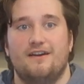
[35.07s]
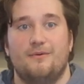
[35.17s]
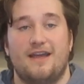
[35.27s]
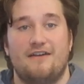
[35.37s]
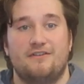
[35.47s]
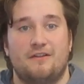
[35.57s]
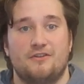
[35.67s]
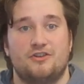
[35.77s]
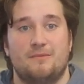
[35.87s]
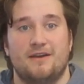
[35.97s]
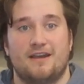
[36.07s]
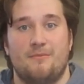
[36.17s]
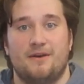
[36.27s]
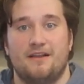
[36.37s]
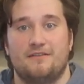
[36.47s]
We have another shipment
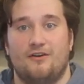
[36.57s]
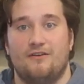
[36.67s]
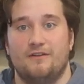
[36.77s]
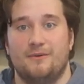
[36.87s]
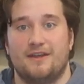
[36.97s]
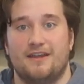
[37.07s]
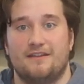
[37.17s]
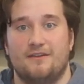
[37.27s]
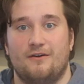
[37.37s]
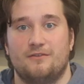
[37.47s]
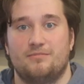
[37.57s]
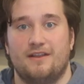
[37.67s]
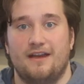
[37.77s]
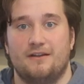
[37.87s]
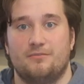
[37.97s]
coming in, so hopefully we can get those
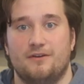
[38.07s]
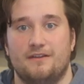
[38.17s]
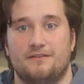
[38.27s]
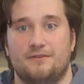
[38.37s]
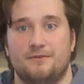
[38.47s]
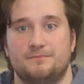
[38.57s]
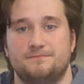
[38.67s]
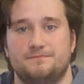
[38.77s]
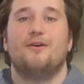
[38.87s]
planted pretty soon.